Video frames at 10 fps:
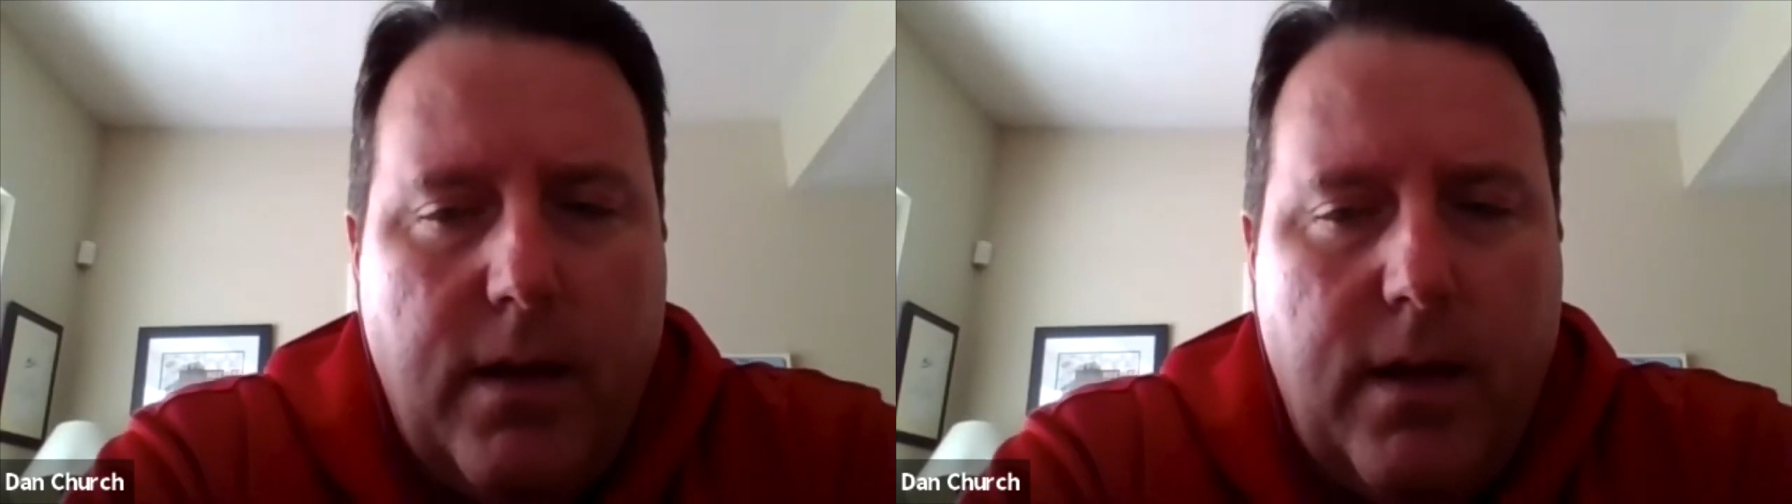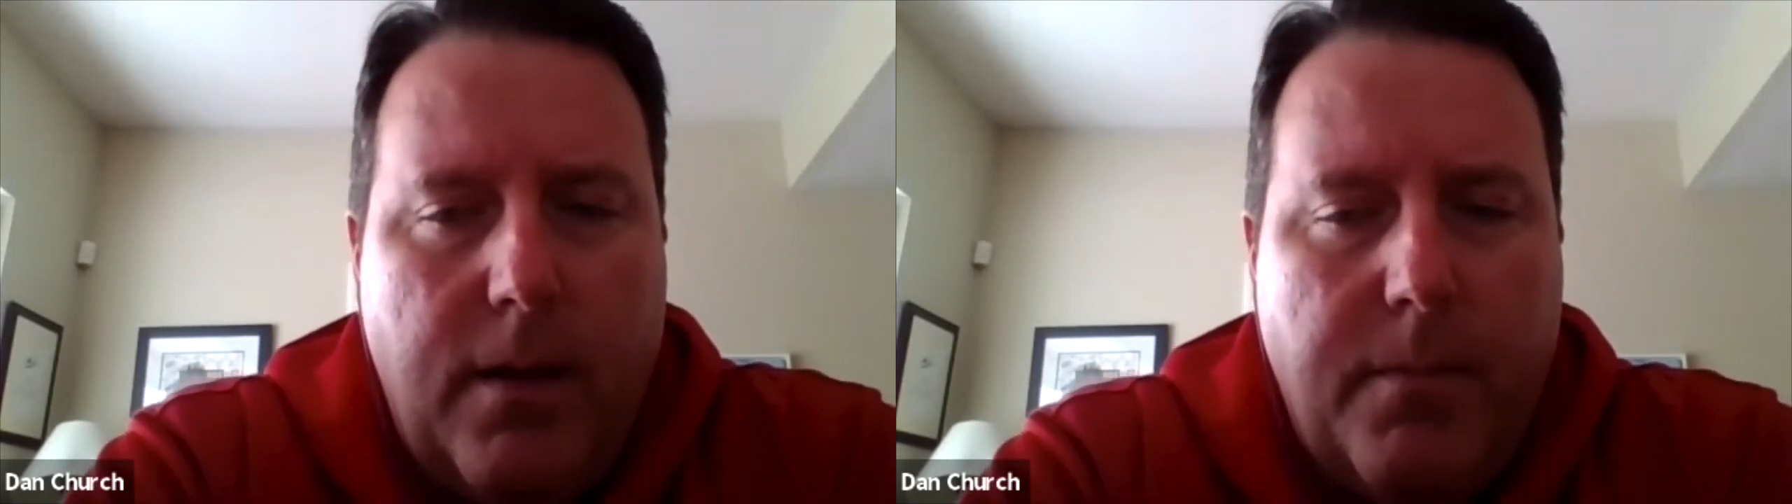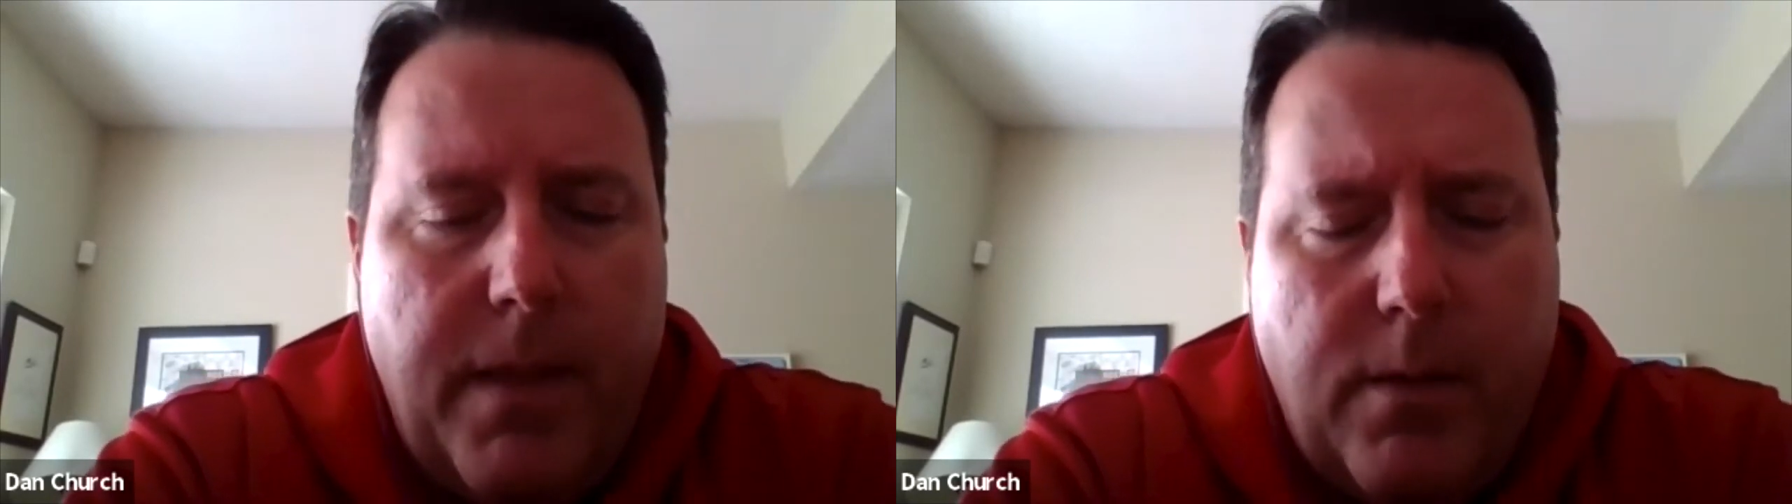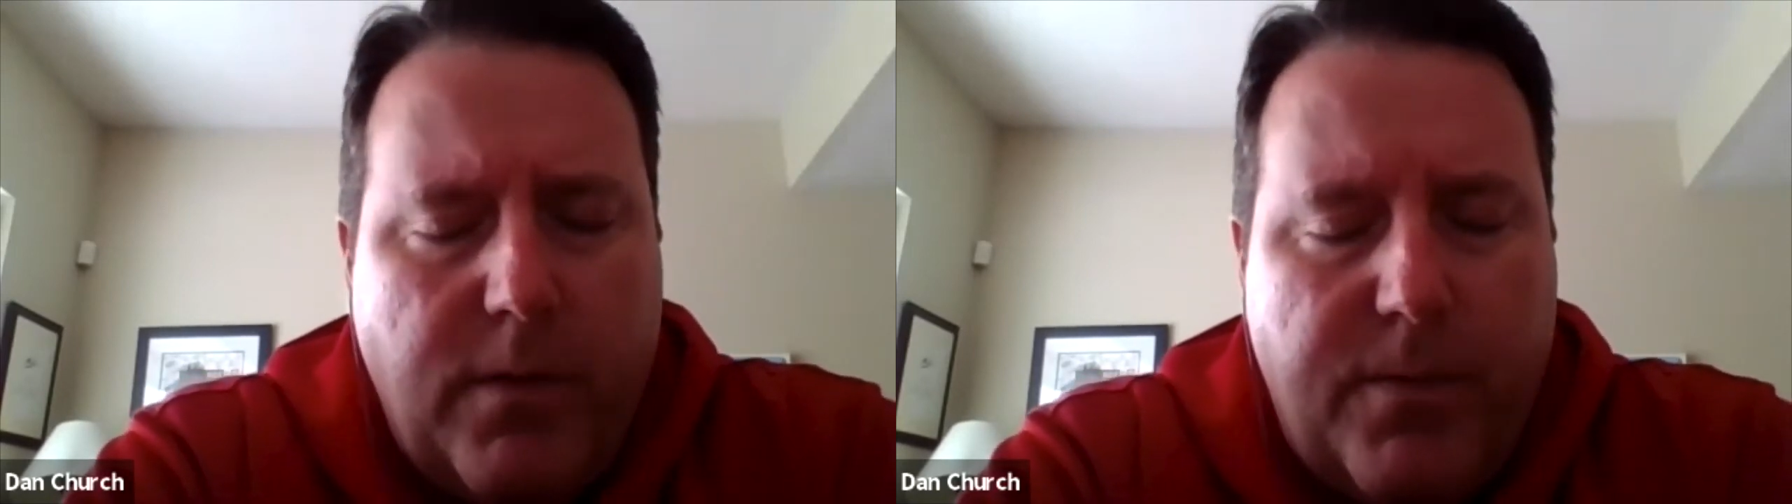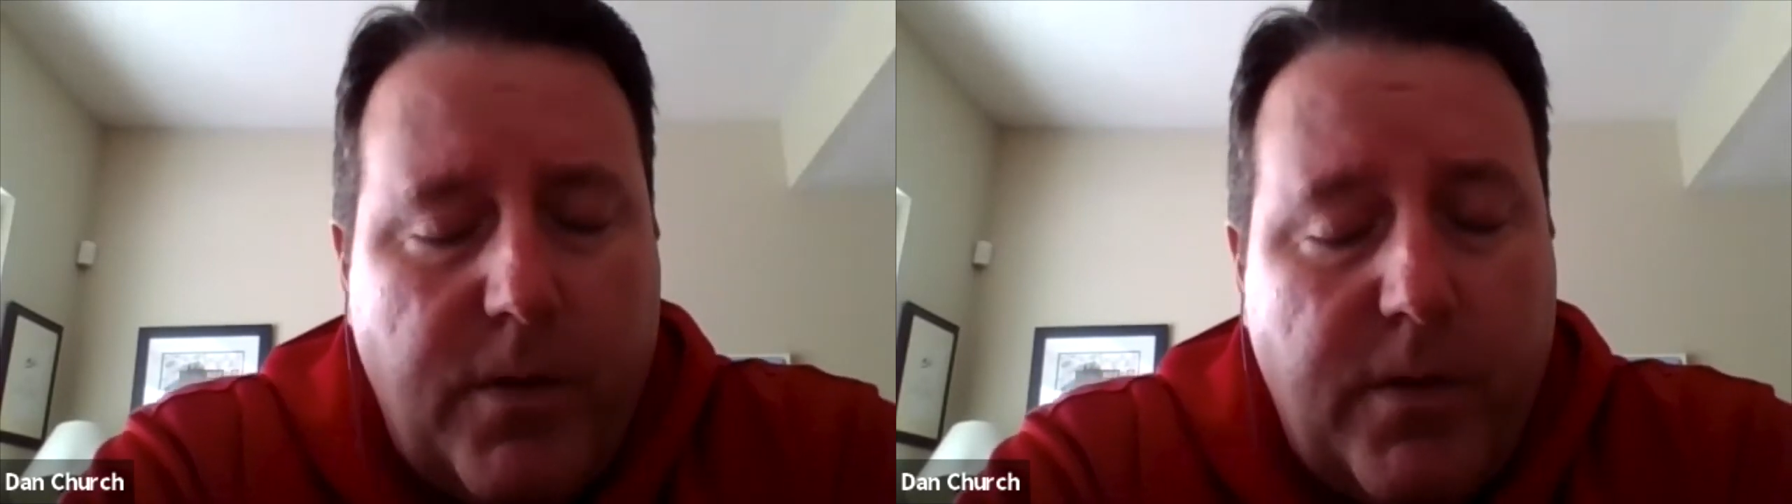And that
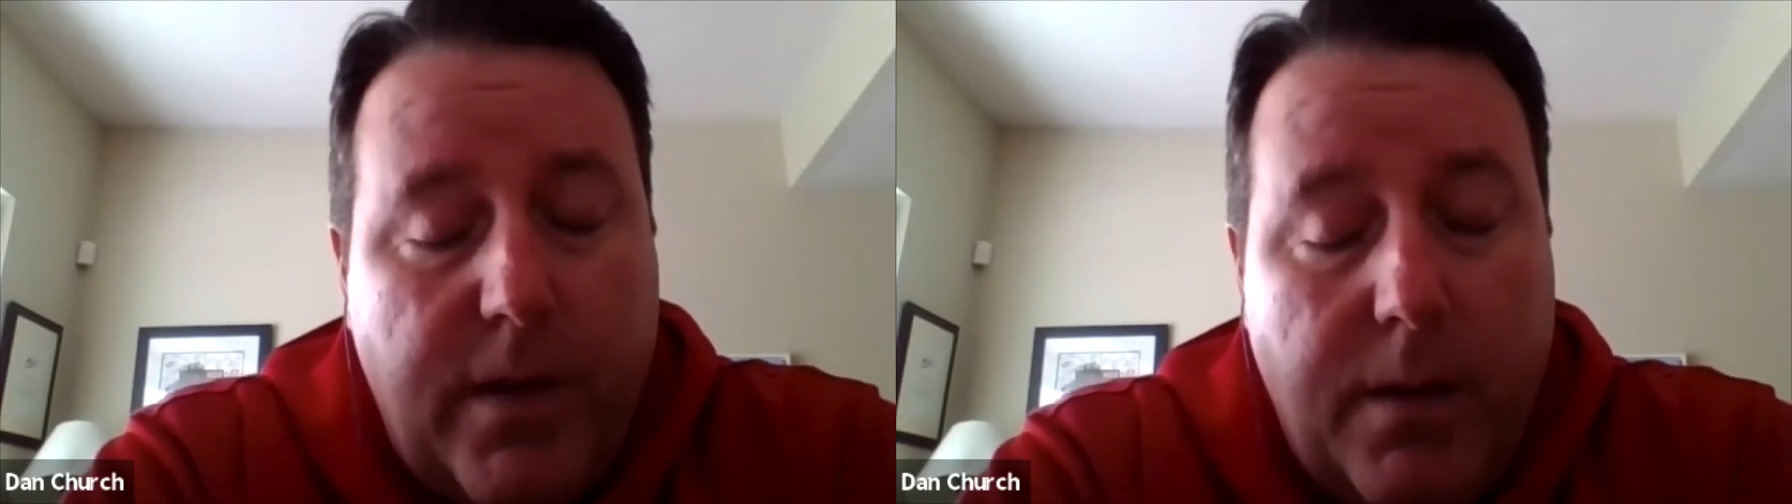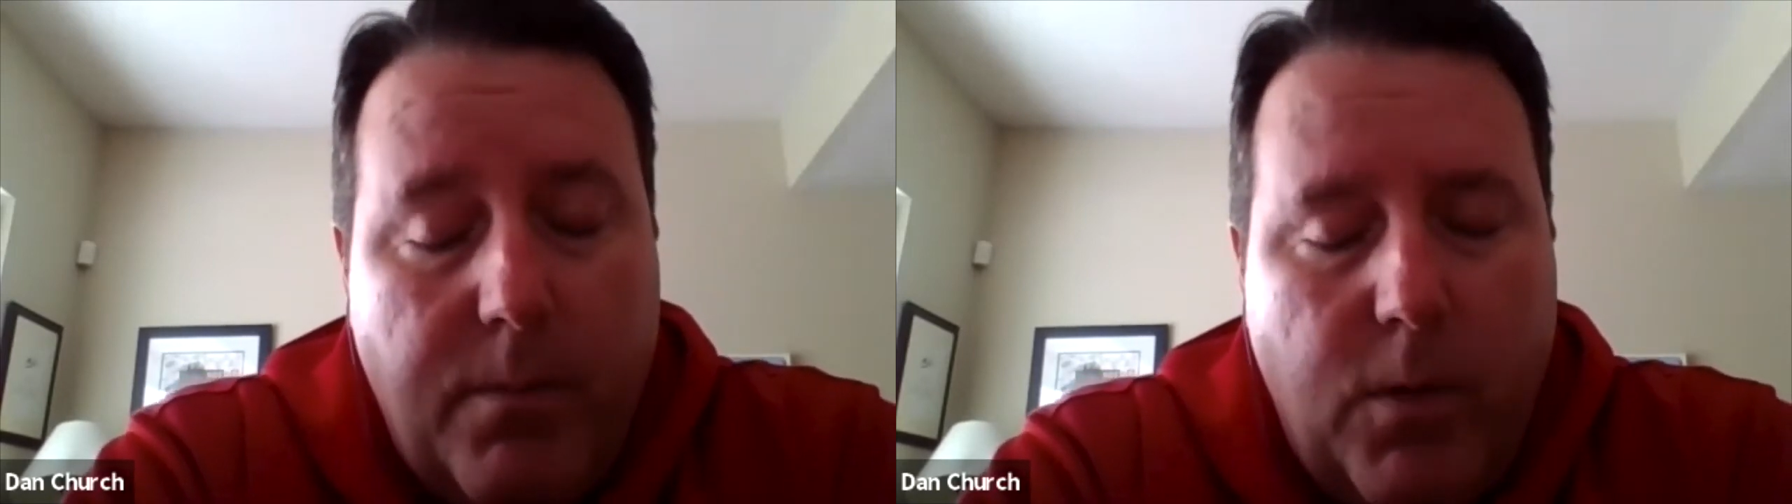was the first time